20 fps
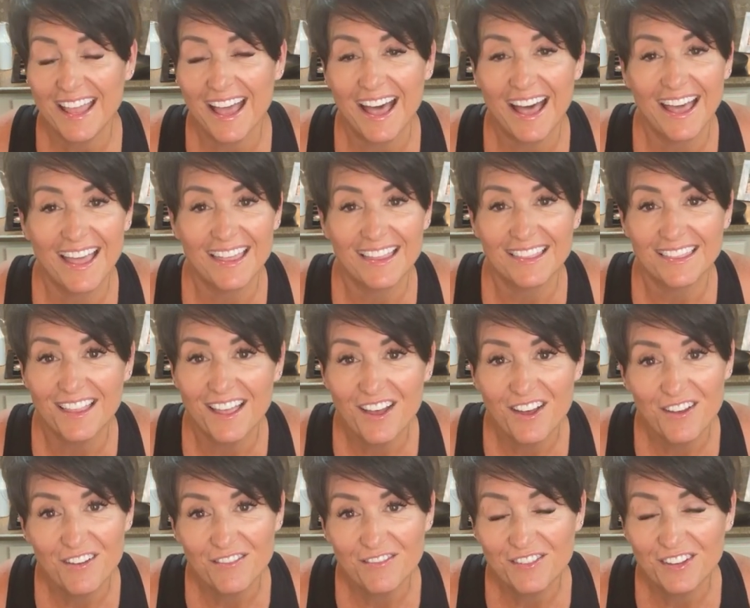I
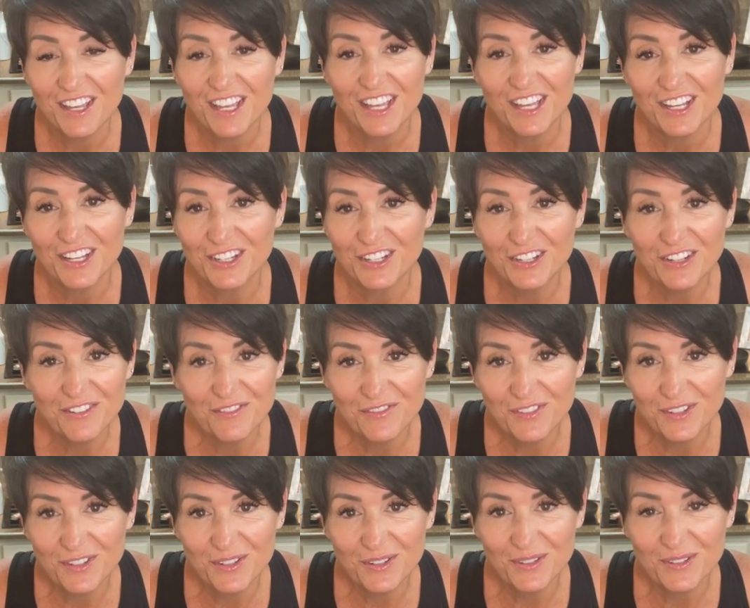love good
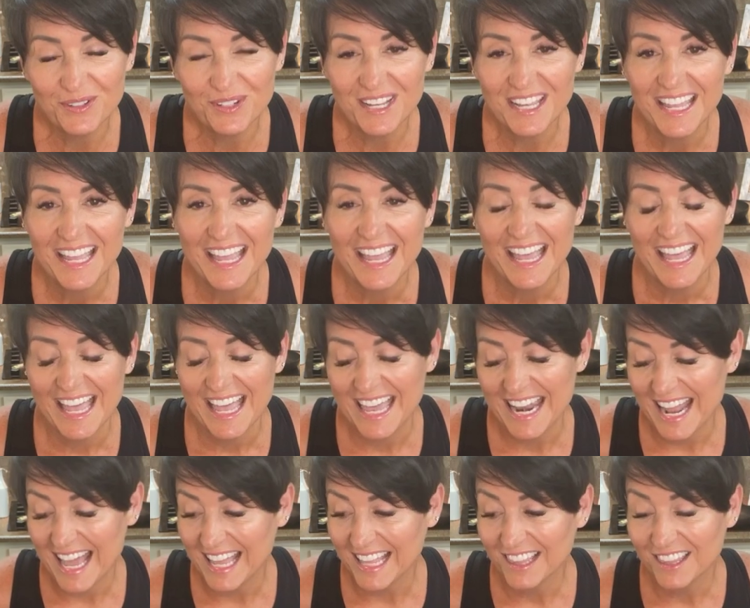food and
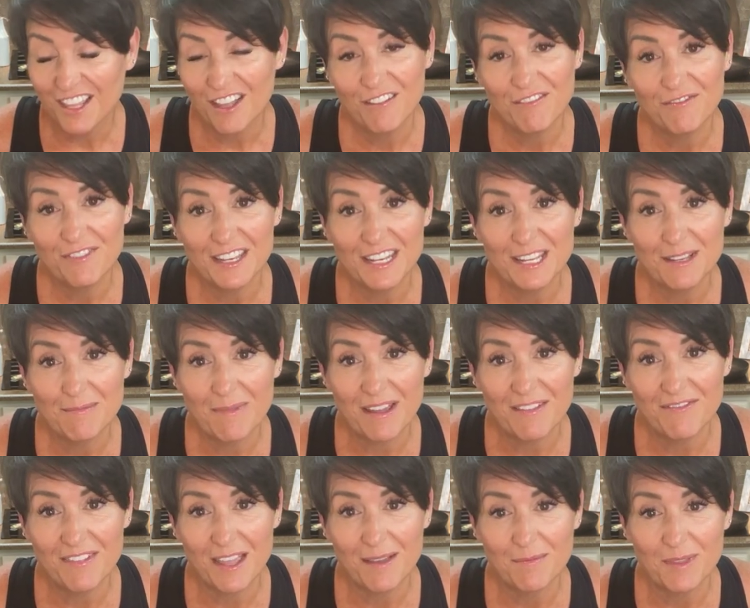I love feeding my
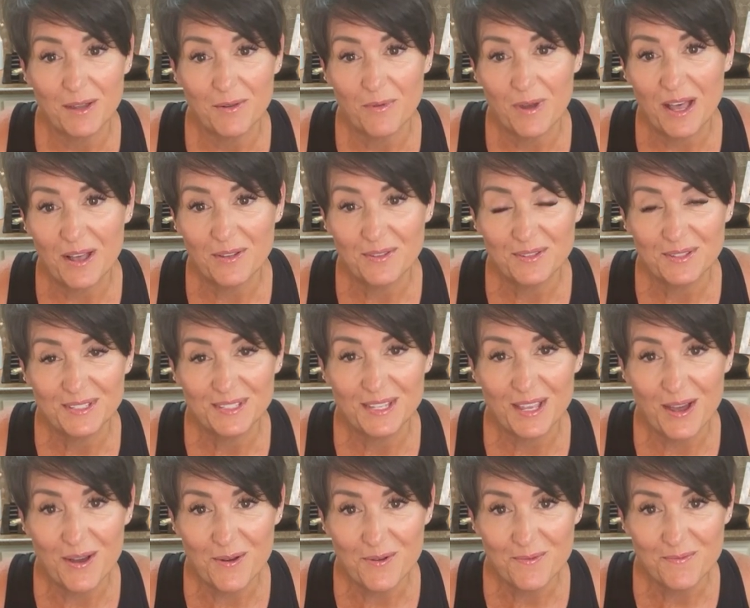family well.
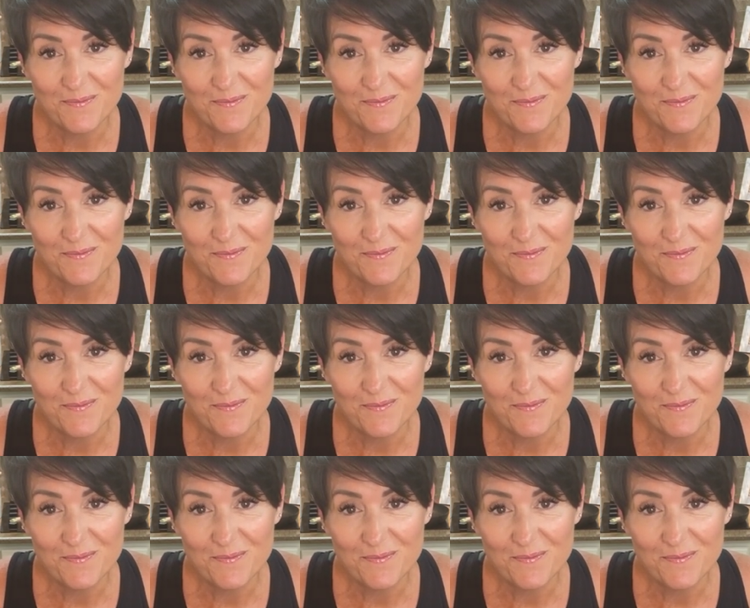So